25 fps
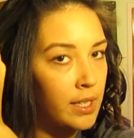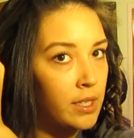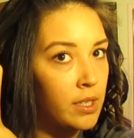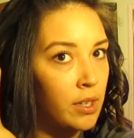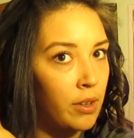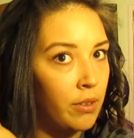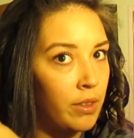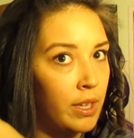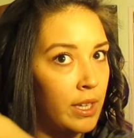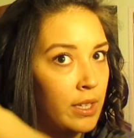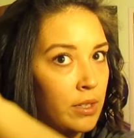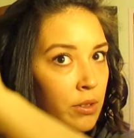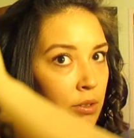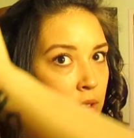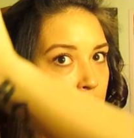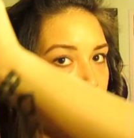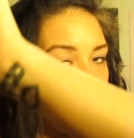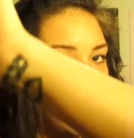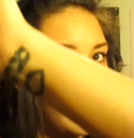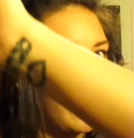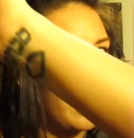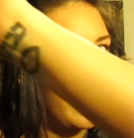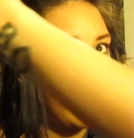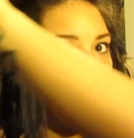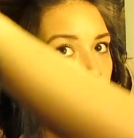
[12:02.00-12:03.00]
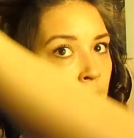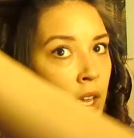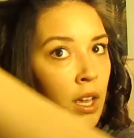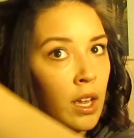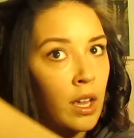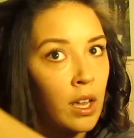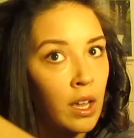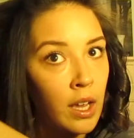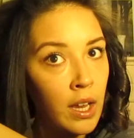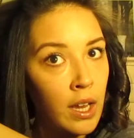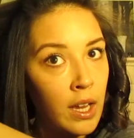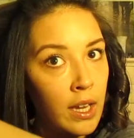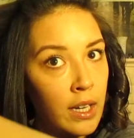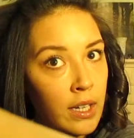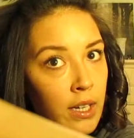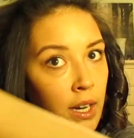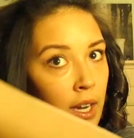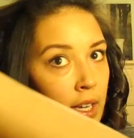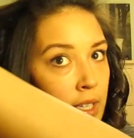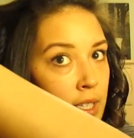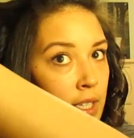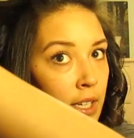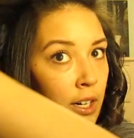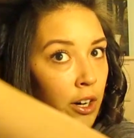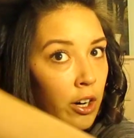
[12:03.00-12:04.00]
so these will stay
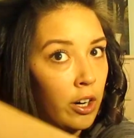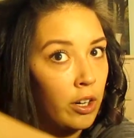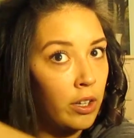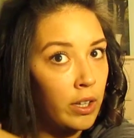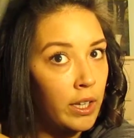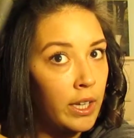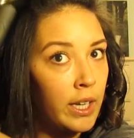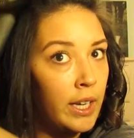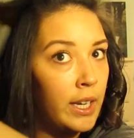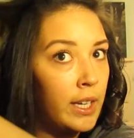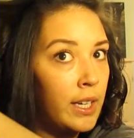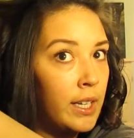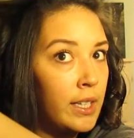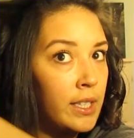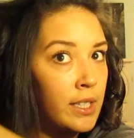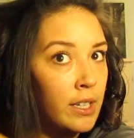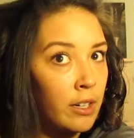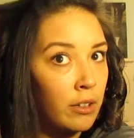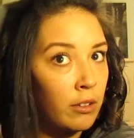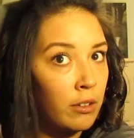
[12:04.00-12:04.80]
nice and curly because they're